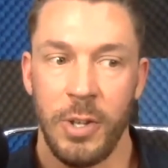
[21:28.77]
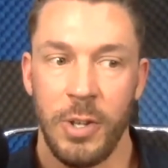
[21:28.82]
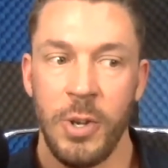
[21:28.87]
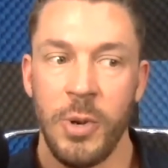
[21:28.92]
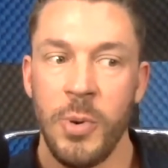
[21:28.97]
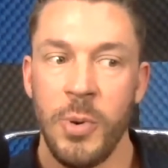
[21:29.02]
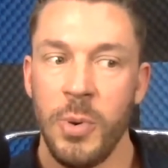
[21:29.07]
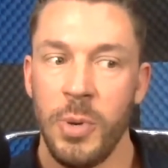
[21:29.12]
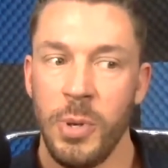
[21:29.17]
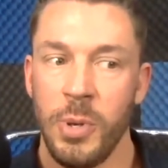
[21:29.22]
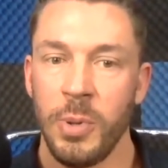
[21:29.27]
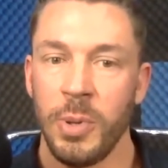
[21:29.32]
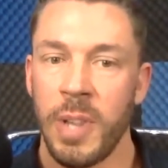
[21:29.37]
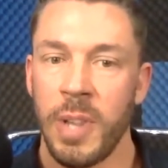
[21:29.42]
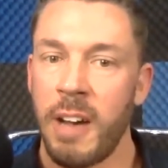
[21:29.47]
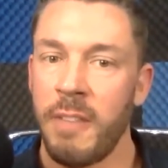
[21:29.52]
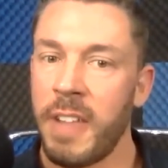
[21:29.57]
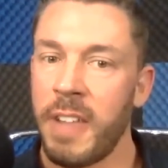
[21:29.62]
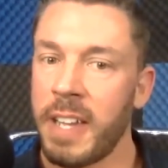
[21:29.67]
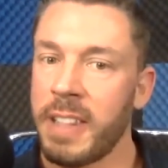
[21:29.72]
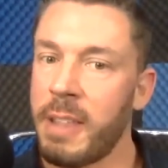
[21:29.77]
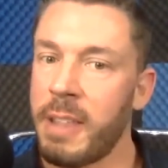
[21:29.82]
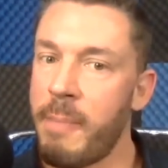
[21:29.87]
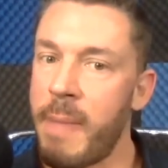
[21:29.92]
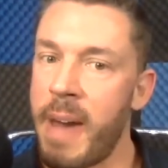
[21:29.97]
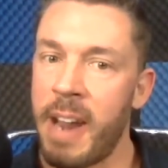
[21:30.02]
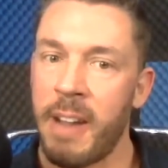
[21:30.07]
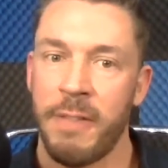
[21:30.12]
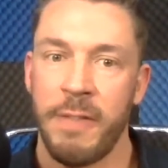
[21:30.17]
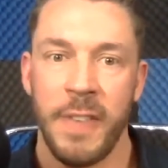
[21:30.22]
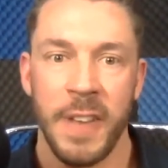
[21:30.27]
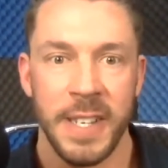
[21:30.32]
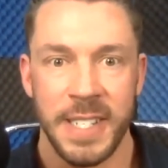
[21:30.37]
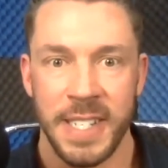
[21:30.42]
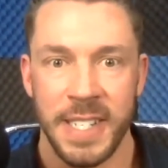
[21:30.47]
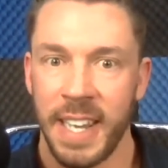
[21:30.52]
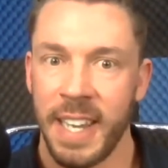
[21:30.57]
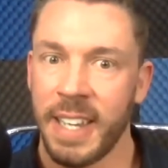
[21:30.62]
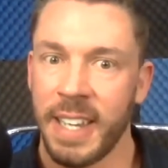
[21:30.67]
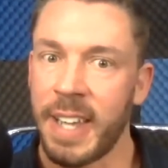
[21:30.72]
you, you love like the
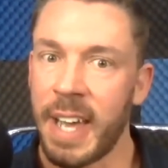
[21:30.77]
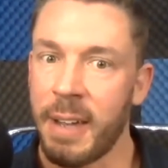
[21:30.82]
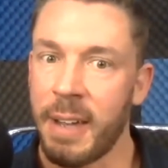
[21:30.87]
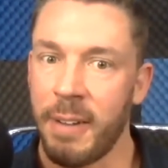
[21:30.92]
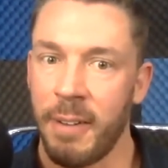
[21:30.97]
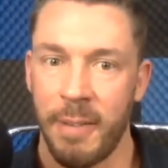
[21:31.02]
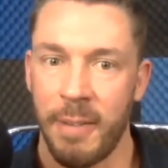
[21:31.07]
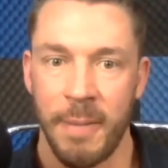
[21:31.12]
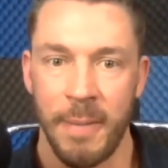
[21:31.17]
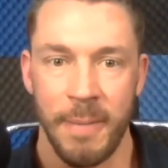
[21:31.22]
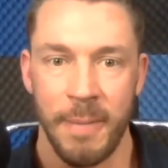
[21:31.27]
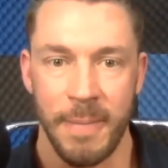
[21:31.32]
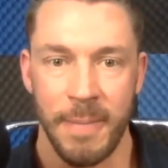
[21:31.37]
metaphysic, like,